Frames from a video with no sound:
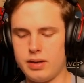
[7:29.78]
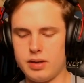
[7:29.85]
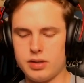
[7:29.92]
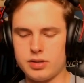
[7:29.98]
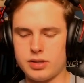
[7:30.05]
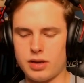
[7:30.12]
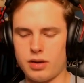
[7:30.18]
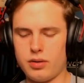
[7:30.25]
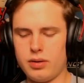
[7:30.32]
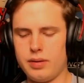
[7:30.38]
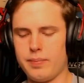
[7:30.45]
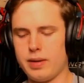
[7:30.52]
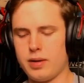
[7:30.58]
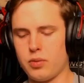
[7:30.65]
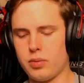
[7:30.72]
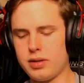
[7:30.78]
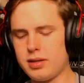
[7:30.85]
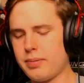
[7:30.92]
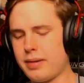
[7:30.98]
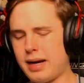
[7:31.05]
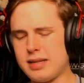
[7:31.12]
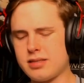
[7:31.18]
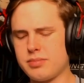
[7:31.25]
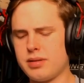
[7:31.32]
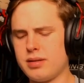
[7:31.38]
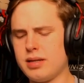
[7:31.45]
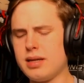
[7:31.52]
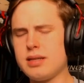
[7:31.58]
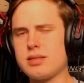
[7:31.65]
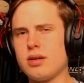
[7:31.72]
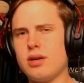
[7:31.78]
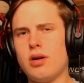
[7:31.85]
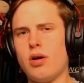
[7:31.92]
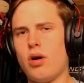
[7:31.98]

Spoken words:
So with the passive buildings,